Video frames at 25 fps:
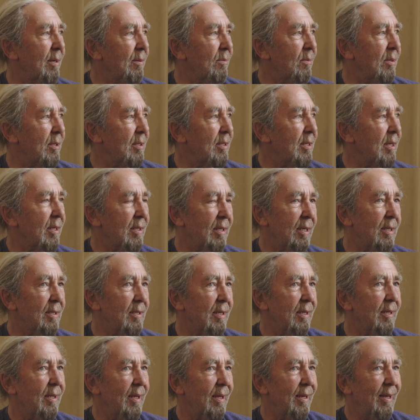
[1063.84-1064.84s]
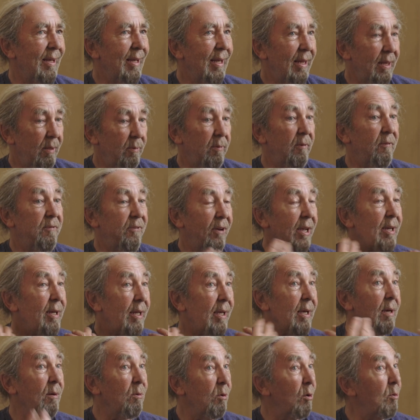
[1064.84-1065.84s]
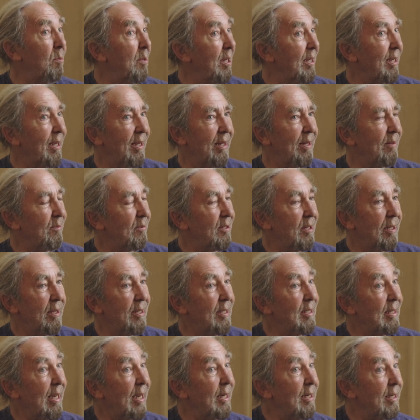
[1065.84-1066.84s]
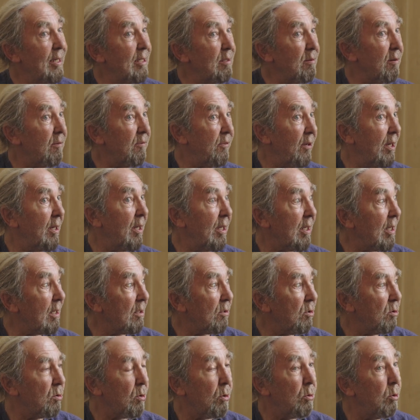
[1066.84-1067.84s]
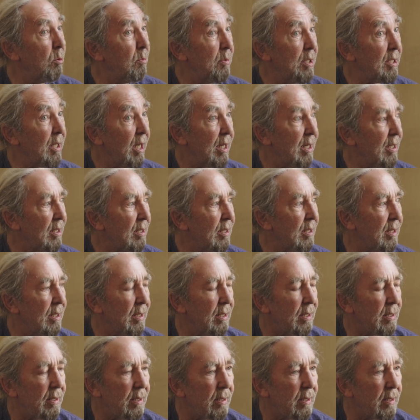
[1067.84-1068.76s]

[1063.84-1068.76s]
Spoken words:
was it, because they were finding a home again. These ideas were finding a good home again.